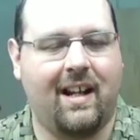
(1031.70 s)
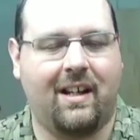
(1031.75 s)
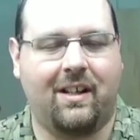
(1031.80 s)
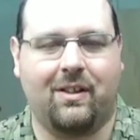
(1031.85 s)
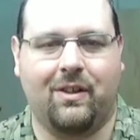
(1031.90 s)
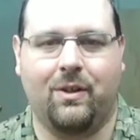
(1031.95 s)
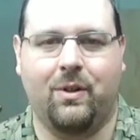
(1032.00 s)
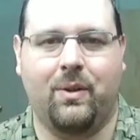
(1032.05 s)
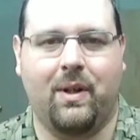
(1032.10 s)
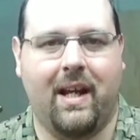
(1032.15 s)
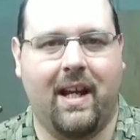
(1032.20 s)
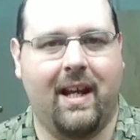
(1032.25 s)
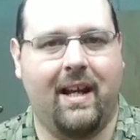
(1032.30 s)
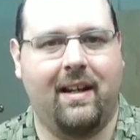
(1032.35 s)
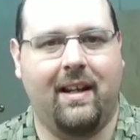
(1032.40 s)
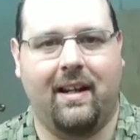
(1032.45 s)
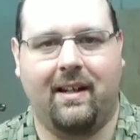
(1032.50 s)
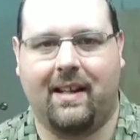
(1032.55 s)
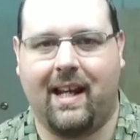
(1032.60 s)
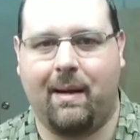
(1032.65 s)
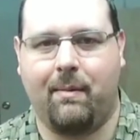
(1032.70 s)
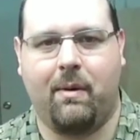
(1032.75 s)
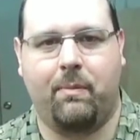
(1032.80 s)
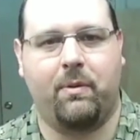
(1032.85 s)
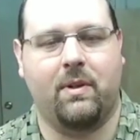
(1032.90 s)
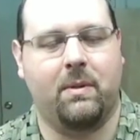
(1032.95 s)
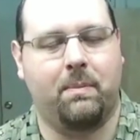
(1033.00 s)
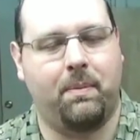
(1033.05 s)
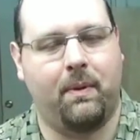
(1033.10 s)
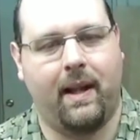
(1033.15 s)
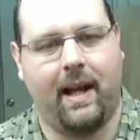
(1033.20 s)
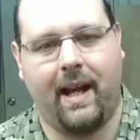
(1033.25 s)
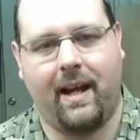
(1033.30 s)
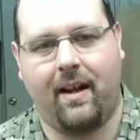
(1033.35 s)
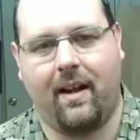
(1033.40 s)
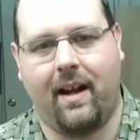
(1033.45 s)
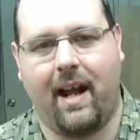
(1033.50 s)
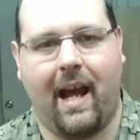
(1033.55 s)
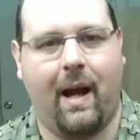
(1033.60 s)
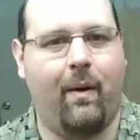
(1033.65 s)
it glued in and came up with a plan
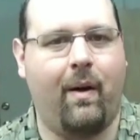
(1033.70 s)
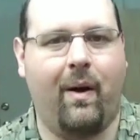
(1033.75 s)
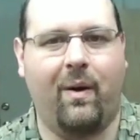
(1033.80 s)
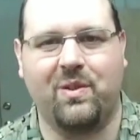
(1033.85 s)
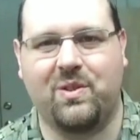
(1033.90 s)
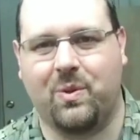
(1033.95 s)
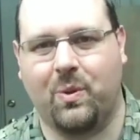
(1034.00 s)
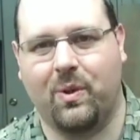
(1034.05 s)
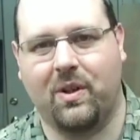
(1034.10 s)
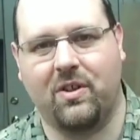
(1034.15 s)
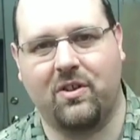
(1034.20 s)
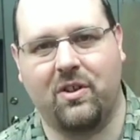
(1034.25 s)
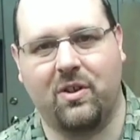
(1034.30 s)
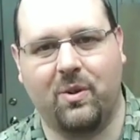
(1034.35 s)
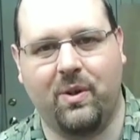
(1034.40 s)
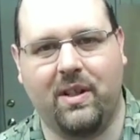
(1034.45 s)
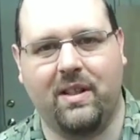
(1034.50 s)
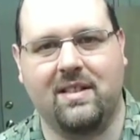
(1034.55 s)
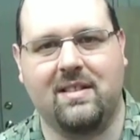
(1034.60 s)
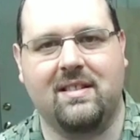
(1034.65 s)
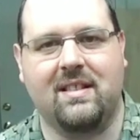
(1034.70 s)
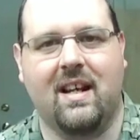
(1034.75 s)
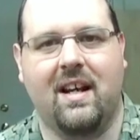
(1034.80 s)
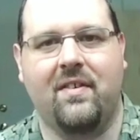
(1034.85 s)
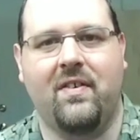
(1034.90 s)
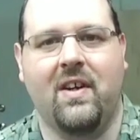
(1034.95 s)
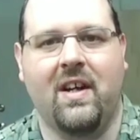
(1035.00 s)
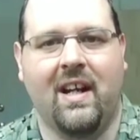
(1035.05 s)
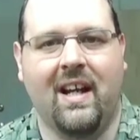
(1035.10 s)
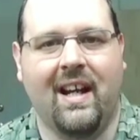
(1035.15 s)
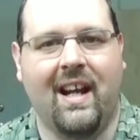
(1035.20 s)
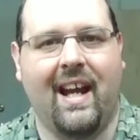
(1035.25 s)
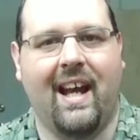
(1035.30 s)
on how I was going to do it and stuff,